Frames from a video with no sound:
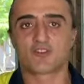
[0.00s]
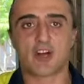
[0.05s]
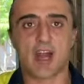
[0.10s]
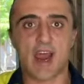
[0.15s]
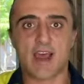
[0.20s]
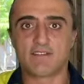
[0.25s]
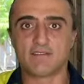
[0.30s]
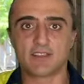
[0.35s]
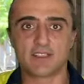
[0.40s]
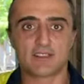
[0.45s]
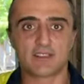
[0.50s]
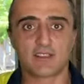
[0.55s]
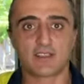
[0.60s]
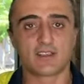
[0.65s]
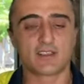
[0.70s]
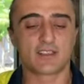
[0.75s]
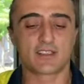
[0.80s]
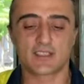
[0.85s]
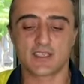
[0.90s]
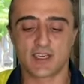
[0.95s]
gravity,
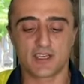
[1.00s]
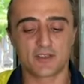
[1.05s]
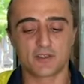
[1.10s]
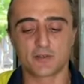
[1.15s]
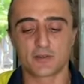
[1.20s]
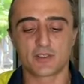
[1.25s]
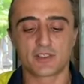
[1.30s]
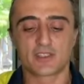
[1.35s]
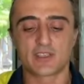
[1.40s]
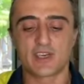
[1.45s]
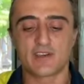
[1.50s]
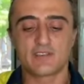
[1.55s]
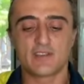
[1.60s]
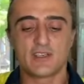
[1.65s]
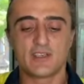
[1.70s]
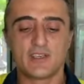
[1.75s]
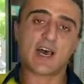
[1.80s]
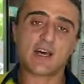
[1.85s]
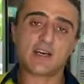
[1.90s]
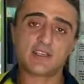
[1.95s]
let's say, or
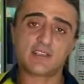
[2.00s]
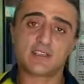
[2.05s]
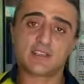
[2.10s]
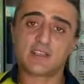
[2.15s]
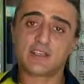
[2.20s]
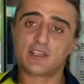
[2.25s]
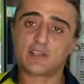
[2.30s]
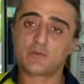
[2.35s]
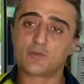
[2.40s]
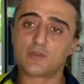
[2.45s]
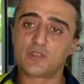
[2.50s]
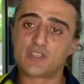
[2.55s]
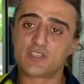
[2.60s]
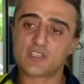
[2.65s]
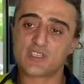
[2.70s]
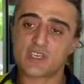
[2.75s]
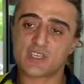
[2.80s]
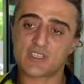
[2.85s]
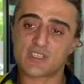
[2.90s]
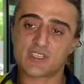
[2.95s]
whatever. Other, we
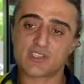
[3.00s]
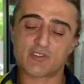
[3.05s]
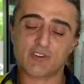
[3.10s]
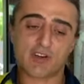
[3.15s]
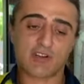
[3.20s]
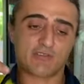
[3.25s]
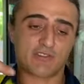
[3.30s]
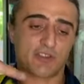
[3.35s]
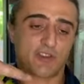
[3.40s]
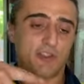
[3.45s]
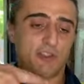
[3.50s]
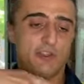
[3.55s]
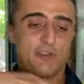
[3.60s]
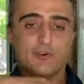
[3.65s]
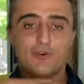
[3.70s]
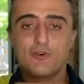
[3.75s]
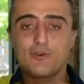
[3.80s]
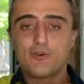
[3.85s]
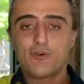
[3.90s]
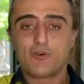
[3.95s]
just travel
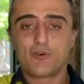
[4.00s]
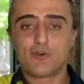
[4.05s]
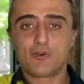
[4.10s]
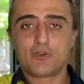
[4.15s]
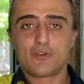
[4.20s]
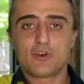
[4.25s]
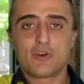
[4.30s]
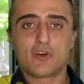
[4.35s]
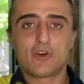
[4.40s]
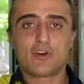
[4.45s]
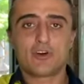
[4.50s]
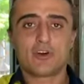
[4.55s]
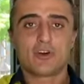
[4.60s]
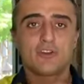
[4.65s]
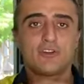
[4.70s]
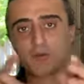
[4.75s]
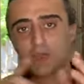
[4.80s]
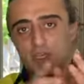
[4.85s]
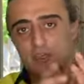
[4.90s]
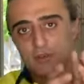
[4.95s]
through
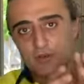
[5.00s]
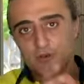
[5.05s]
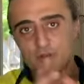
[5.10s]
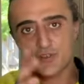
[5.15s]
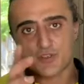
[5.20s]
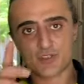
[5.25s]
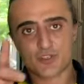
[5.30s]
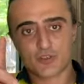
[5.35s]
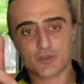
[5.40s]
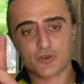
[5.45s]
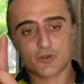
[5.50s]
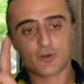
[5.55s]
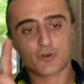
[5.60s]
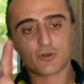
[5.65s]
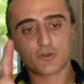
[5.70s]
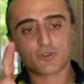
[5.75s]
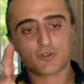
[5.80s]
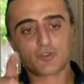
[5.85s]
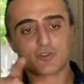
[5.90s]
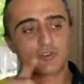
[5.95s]
her because
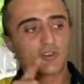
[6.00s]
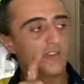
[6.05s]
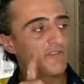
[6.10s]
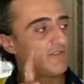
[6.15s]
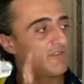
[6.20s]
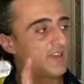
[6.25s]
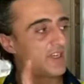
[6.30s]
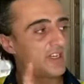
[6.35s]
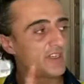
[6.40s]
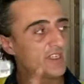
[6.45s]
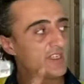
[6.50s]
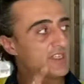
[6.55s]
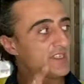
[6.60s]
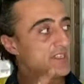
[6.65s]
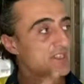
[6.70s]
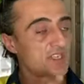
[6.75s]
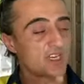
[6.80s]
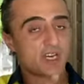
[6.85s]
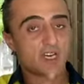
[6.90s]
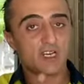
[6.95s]
caught on the very
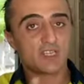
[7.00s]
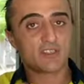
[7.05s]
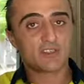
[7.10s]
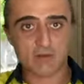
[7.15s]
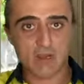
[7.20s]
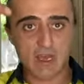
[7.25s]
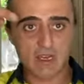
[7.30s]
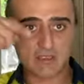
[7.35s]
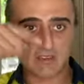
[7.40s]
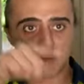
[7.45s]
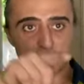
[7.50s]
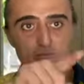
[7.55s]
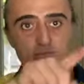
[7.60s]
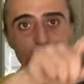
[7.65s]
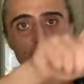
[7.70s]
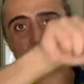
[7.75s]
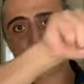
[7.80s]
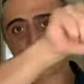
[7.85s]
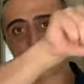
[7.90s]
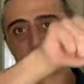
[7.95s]
side, other
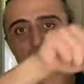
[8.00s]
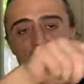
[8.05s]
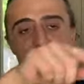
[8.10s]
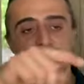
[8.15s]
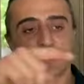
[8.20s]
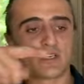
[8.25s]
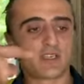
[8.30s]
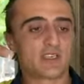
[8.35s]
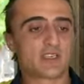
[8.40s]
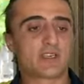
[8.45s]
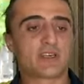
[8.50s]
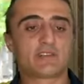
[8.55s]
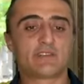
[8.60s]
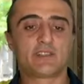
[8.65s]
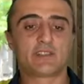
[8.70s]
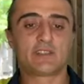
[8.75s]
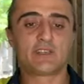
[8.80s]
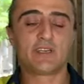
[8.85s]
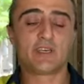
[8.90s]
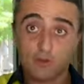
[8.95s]
bounces,
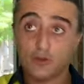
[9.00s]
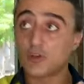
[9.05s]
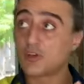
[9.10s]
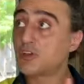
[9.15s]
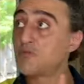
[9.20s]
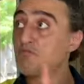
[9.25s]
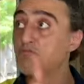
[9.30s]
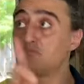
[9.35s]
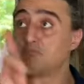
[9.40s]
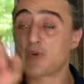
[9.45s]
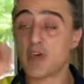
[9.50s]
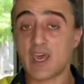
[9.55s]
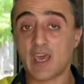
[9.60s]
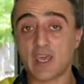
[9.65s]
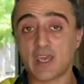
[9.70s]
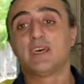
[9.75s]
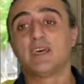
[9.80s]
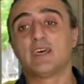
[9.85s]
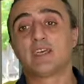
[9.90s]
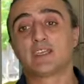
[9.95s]
other going
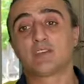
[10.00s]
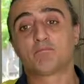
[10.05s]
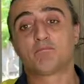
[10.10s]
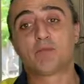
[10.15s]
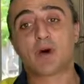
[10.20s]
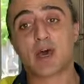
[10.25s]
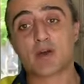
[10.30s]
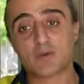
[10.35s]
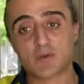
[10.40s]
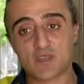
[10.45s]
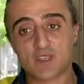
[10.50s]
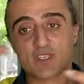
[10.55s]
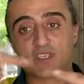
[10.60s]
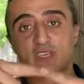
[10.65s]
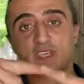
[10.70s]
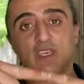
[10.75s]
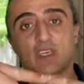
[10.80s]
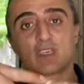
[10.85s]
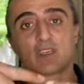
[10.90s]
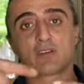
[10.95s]
back and
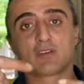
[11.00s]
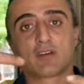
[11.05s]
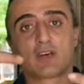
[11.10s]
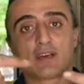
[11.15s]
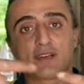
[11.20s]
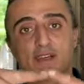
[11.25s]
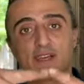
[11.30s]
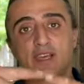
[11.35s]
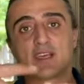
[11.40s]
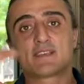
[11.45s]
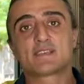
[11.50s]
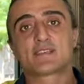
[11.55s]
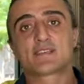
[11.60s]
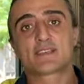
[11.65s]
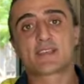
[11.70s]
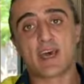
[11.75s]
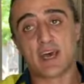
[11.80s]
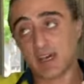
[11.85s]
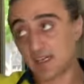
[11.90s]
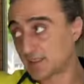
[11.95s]
bouncing
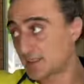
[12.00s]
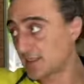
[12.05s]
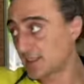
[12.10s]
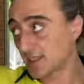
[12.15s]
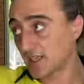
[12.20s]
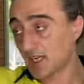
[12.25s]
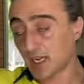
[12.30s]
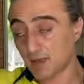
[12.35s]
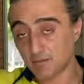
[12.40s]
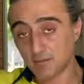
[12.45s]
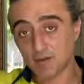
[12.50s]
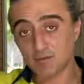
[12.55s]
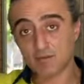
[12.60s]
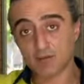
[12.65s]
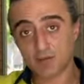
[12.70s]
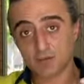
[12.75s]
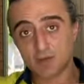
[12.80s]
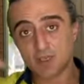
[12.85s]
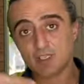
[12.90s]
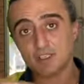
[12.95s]
against other coming
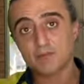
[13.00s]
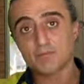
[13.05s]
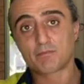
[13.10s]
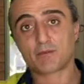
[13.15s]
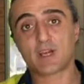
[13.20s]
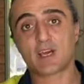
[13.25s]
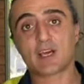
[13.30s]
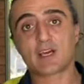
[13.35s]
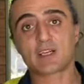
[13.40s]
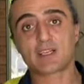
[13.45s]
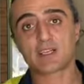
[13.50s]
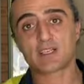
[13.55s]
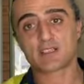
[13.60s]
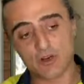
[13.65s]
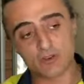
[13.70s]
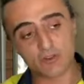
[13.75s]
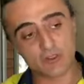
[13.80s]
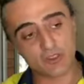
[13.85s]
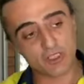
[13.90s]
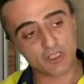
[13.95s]
from other planet,
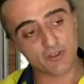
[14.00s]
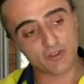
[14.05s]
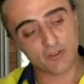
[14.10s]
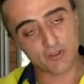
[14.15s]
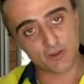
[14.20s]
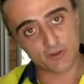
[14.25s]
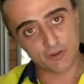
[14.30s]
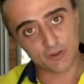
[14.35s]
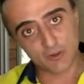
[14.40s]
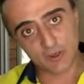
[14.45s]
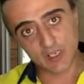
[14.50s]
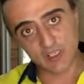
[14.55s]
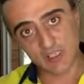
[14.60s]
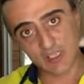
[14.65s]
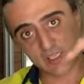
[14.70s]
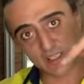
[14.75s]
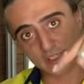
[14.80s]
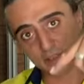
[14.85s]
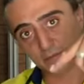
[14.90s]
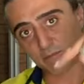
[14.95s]
going through
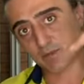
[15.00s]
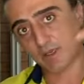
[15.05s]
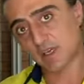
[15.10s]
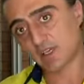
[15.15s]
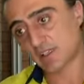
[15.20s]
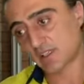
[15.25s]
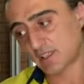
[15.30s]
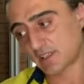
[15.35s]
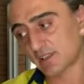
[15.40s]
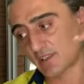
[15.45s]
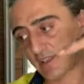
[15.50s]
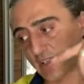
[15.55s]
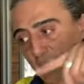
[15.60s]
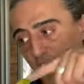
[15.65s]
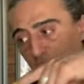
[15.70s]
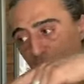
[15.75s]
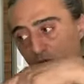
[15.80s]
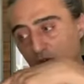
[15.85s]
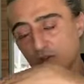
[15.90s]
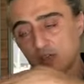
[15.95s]
another planet
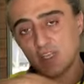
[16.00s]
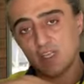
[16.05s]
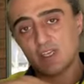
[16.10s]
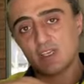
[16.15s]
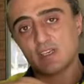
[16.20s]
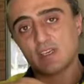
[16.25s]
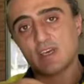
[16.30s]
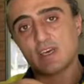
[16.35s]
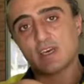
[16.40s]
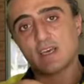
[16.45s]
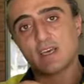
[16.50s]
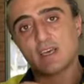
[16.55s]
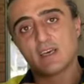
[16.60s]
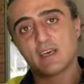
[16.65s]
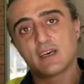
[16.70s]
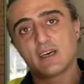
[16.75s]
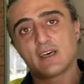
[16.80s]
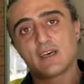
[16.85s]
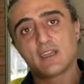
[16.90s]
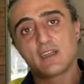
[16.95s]
and going
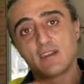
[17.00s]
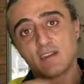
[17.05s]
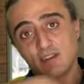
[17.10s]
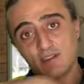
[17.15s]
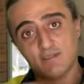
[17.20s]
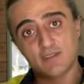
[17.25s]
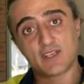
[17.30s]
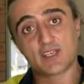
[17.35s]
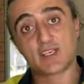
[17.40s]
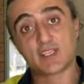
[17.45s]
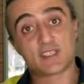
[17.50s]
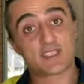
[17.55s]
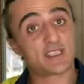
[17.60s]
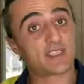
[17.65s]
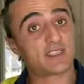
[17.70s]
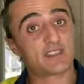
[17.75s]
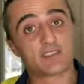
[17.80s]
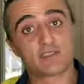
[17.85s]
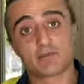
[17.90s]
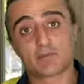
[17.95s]
uh, in the very
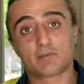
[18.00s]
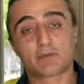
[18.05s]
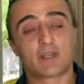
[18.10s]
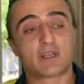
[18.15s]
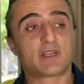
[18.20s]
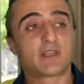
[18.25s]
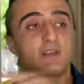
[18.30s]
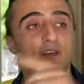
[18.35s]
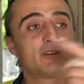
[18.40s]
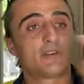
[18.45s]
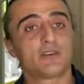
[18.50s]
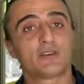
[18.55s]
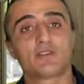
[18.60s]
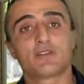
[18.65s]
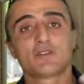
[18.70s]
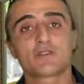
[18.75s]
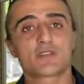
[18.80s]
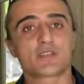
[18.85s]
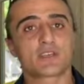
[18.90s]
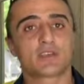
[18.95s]
center of planet Earth.
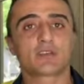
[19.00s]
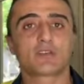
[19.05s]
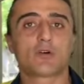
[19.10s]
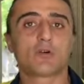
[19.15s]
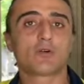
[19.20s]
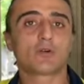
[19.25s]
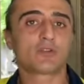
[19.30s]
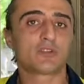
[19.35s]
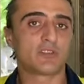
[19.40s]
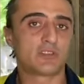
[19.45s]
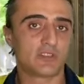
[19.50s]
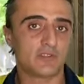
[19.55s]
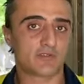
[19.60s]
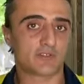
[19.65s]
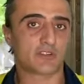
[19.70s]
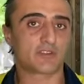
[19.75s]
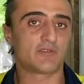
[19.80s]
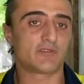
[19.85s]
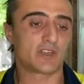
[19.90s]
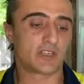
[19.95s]
Those are all
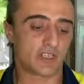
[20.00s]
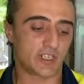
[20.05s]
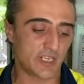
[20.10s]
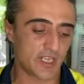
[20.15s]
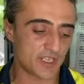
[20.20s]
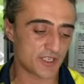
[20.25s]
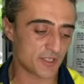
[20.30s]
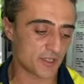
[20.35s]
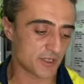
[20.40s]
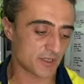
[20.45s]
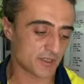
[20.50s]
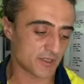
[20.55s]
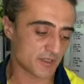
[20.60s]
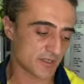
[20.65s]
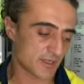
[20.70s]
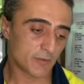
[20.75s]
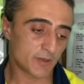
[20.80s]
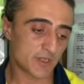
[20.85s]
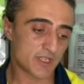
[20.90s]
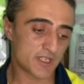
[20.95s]
different variations
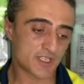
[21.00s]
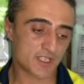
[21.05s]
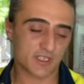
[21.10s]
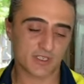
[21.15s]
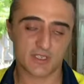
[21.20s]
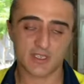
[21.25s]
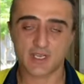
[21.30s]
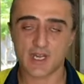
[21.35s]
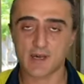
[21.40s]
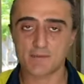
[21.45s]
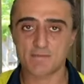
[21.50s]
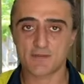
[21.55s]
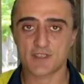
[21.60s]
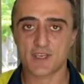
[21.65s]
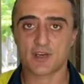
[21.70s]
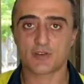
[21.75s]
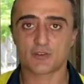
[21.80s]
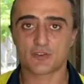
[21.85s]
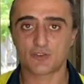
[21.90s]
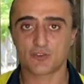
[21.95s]
which comes
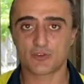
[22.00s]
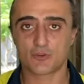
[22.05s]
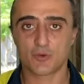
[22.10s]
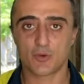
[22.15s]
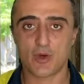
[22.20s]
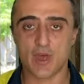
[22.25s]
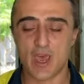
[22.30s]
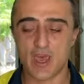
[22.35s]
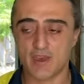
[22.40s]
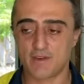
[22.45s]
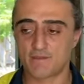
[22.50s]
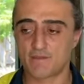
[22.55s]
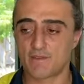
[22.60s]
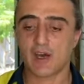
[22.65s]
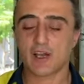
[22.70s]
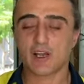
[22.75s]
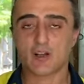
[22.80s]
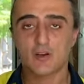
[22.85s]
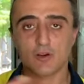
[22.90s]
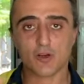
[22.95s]
out to have
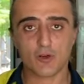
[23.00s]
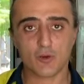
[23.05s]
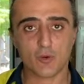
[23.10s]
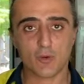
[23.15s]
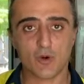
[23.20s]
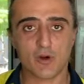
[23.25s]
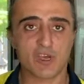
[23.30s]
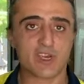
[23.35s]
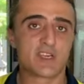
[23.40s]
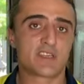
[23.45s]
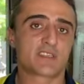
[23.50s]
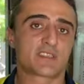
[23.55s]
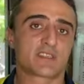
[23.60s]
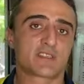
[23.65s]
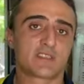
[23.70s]
a clockwise